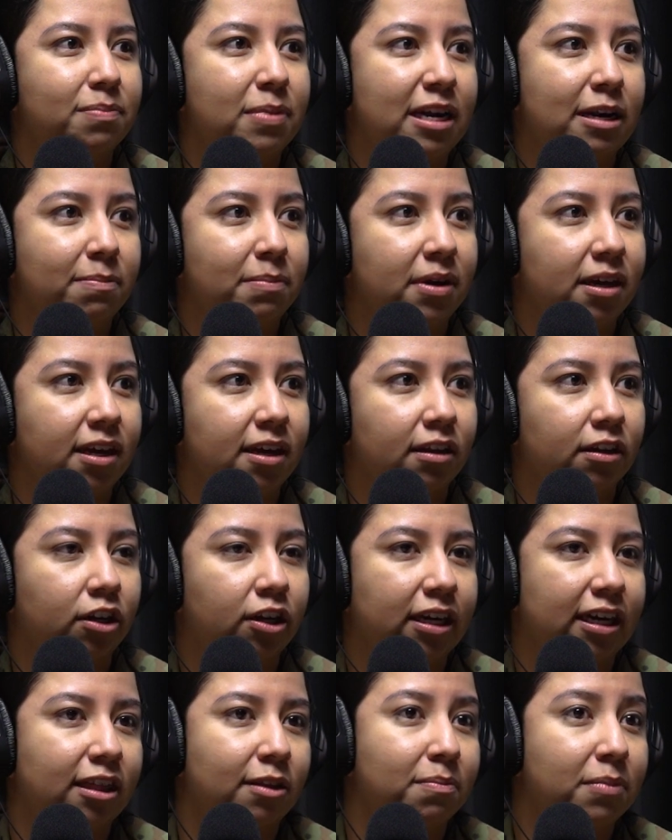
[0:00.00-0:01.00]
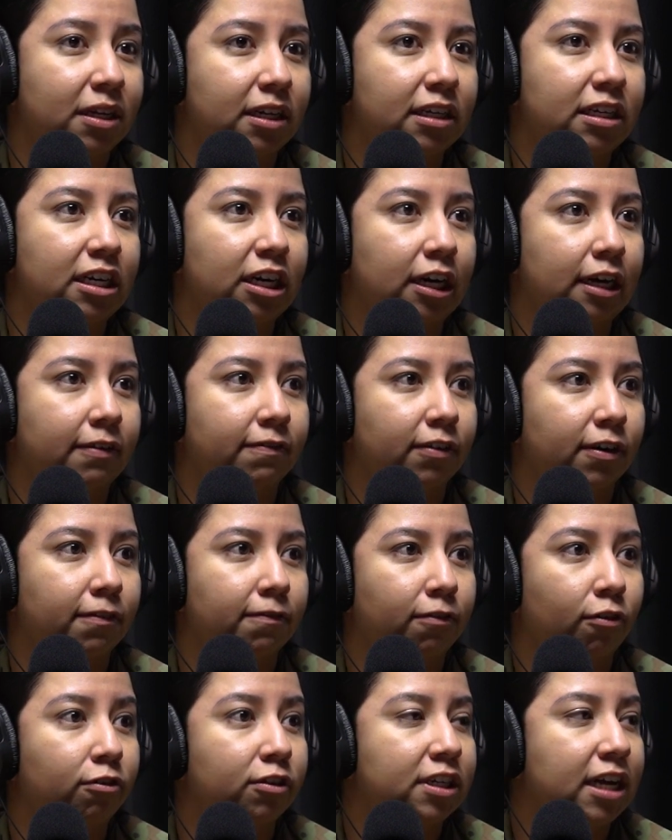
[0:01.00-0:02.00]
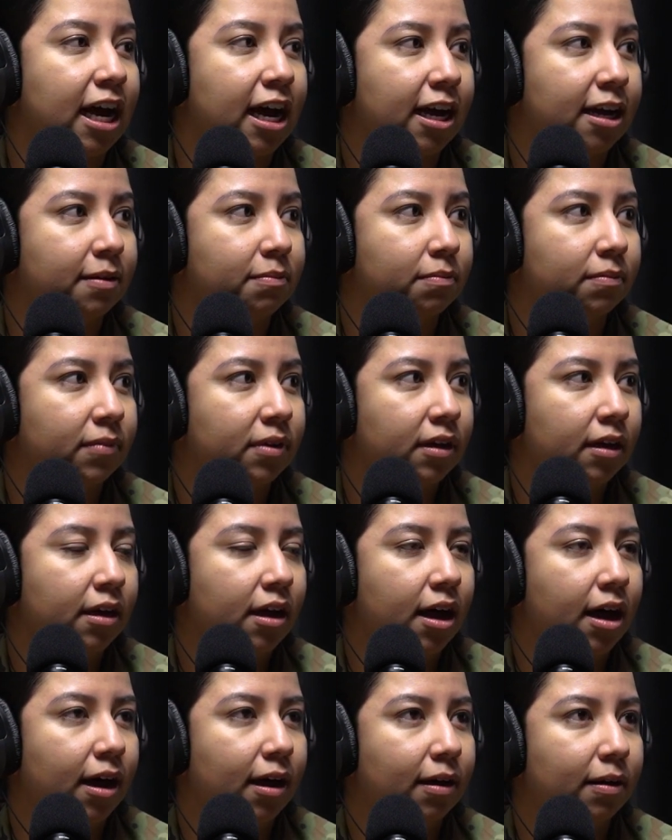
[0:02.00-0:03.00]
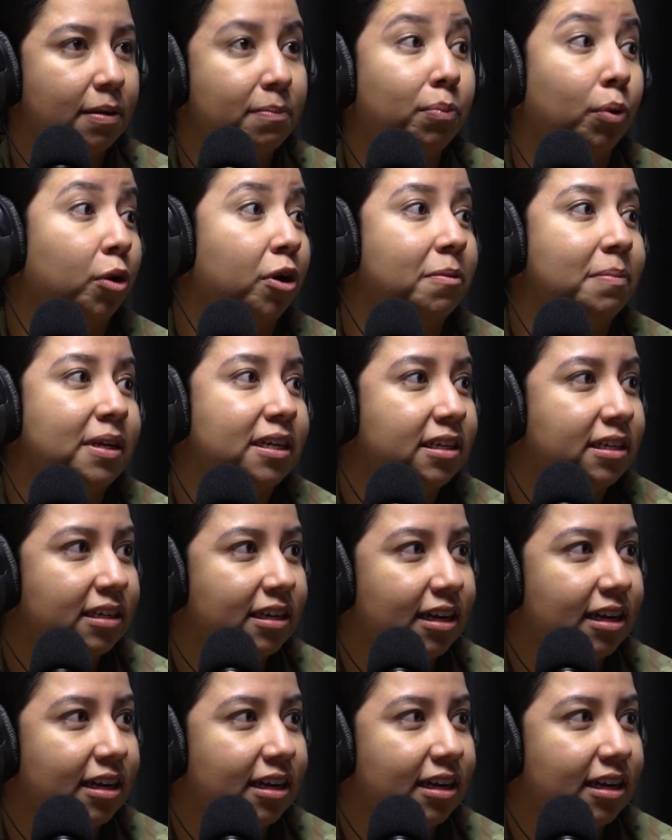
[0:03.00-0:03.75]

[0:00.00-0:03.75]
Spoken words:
made me look at the military for full-time employment.